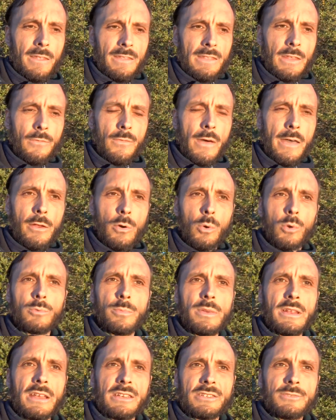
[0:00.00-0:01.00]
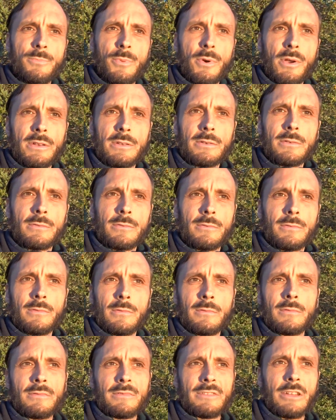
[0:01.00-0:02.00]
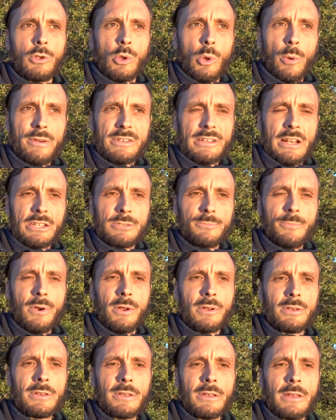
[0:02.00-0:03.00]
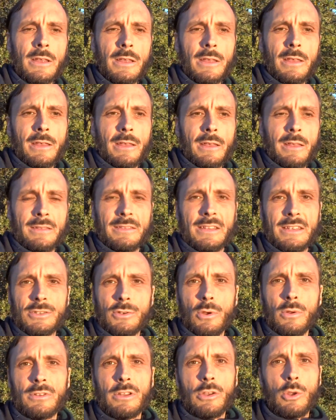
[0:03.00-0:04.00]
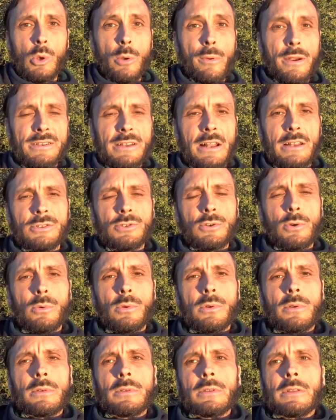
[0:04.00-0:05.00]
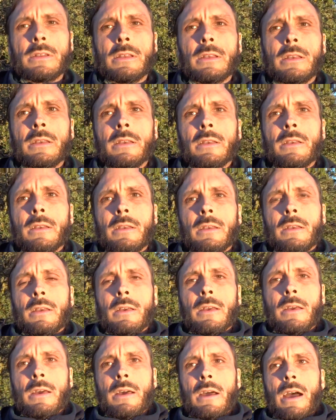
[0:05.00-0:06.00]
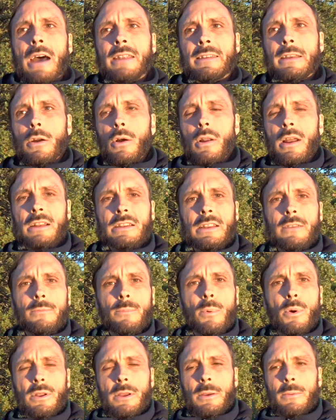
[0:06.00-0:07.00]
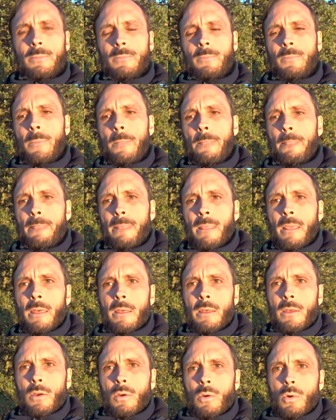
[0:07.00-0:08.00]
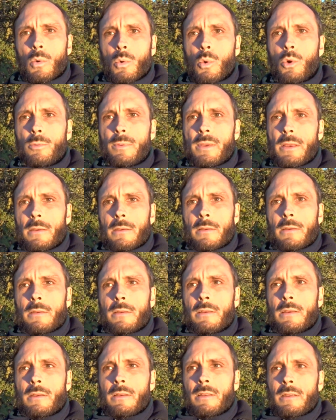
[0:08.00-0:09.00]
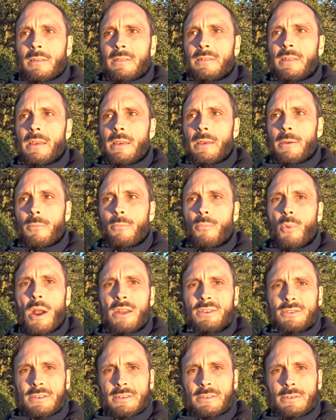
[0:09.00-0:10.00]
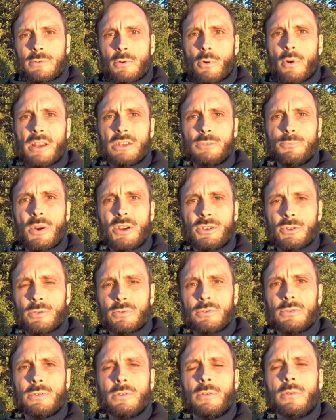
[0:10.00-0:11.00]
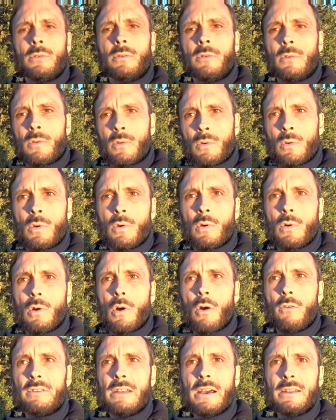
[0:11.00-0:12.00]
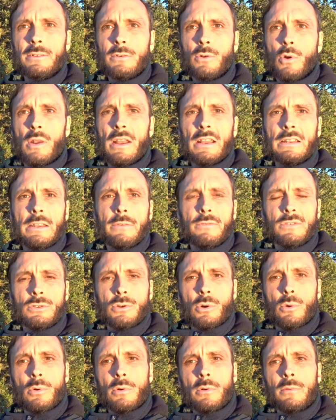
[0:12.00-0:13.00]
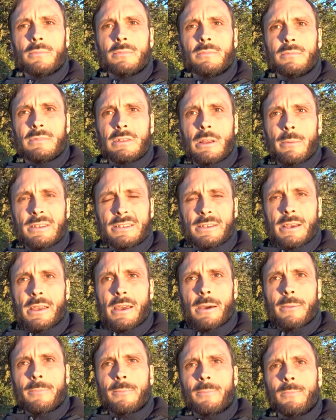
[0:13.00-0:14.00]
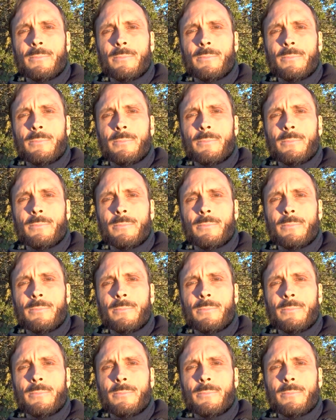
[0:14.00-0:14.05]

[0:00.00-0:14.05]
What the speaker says: The Father would be the Spirit, the universal Spirit, the Son, the universal soul, and the collective body would be the branches or expressions of that collective soul, the Messiah.